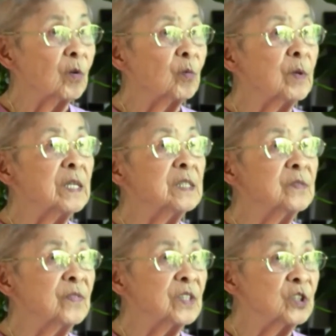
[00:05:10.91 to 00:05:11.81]
or
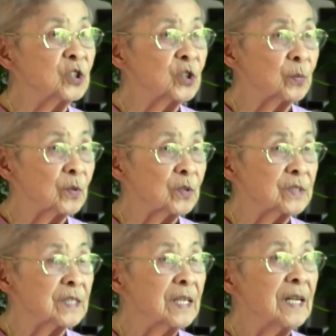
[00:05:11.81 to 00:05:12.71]
raise
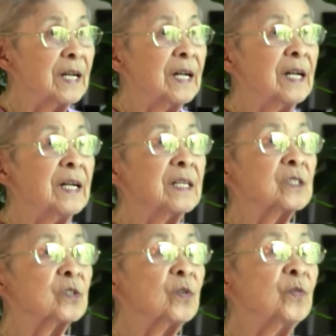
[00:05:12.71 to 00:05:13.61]
vegetables.
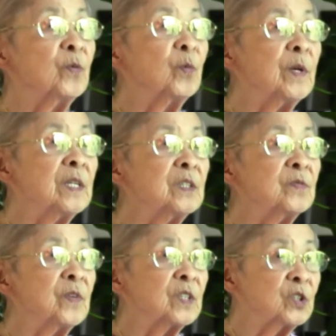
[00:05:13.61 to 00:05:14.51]
So if you raise
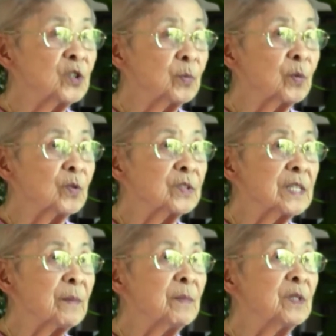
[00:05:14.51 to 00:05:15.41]
vegetables,
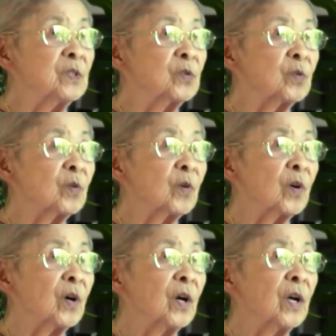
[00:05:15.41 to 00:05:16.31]
that means
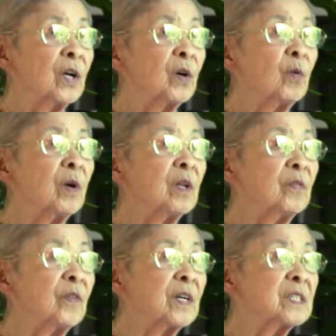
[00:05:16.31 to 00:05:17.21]
you're
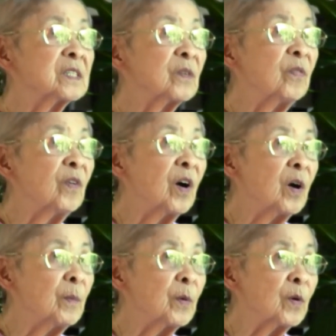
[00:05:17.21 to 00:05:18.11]
qualified as a
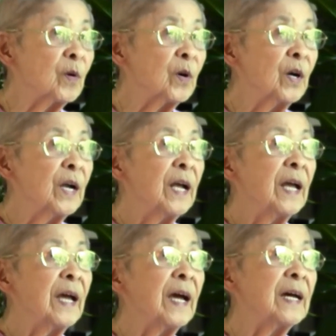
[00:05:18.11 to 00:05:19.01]
farmer.
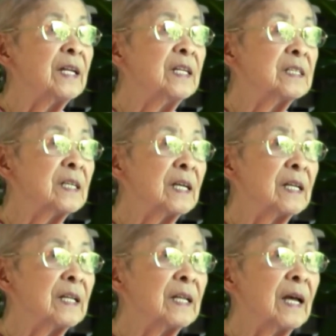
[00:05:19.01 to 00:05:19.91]
And
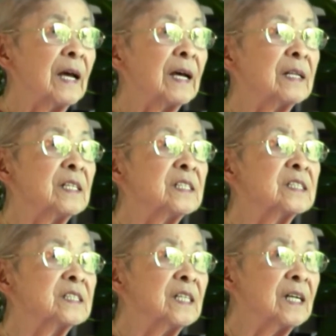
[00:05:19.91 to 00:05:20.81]

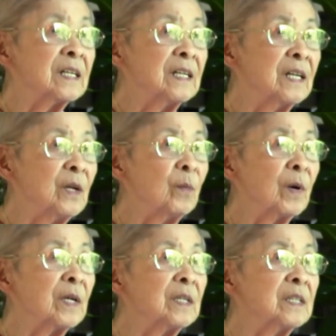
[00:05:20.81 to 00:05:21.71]
his son, he
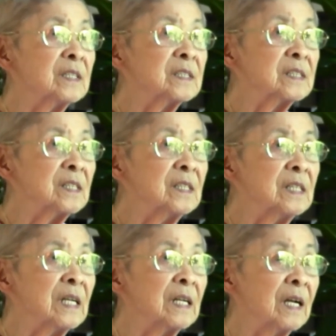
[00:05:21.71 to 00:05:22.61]
wanted his
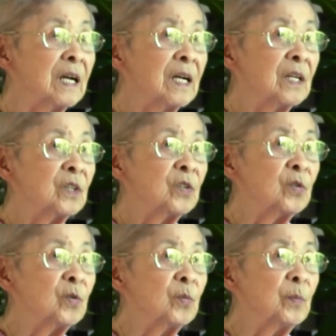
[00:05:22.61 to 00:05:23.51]
son
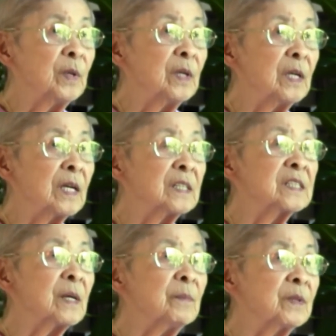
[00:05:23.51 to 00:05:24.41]
to be
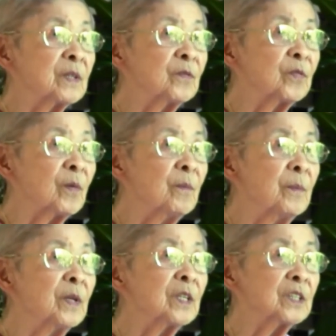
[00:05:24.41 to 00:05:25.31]
exempted
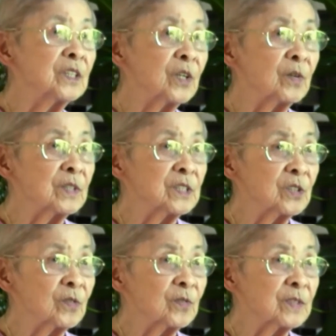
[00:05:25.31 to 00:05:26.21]
from military
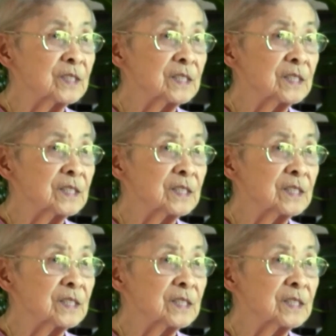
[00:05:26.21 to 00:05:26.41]
service.